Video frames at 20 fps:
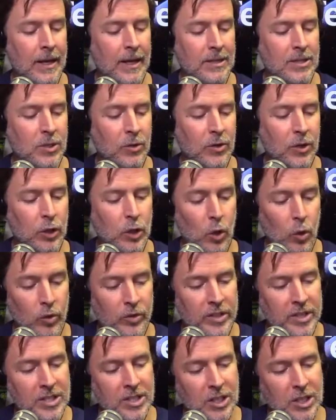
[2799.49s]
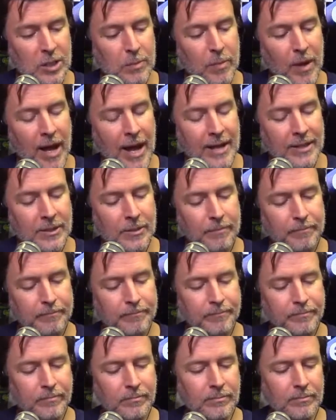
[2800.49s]
So the coldest spot
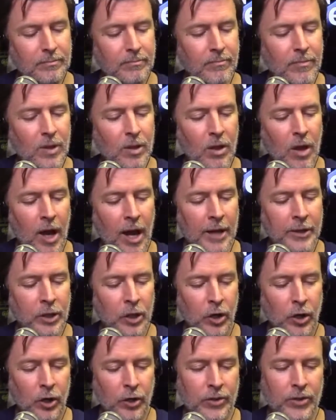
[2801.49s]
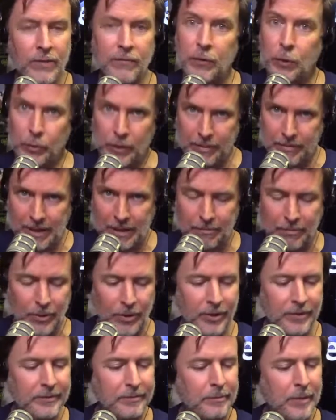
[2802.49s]
on Earth, if you
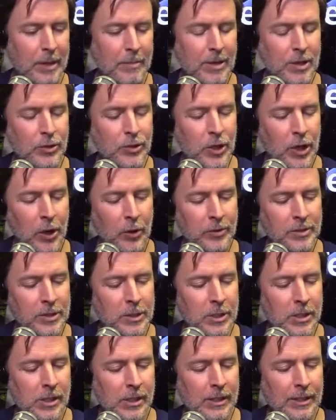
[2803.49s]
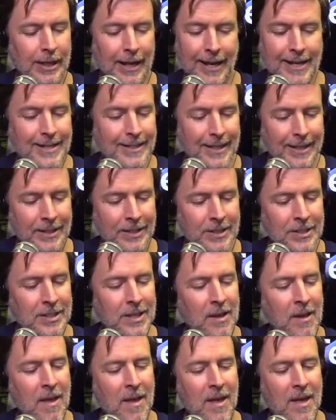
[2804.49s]
remember, maybe you don't, I didn't,
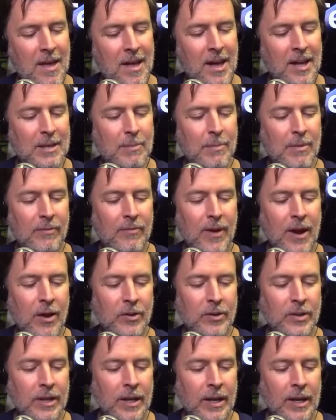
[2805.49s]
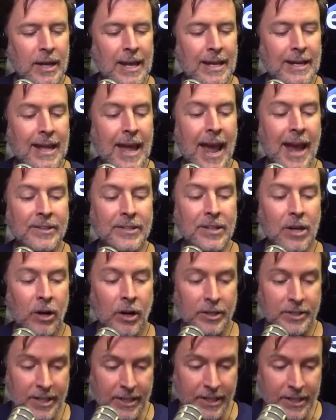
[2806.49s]
can be found in
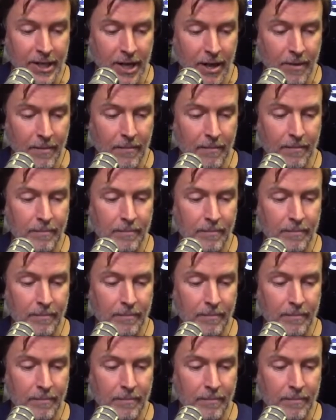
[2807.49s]
Antarctica.